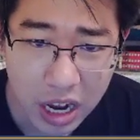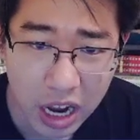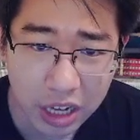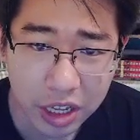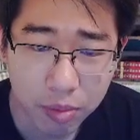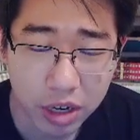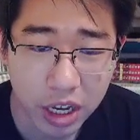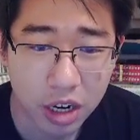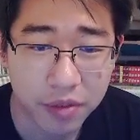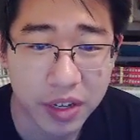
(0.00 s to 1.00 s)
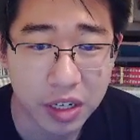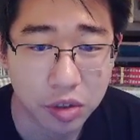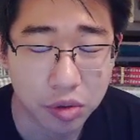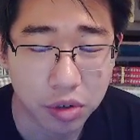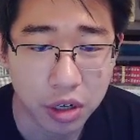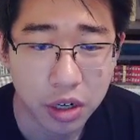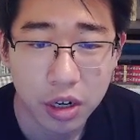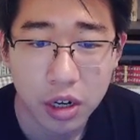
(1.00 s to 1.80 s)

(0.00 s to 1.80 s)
They bring out a Venusaur.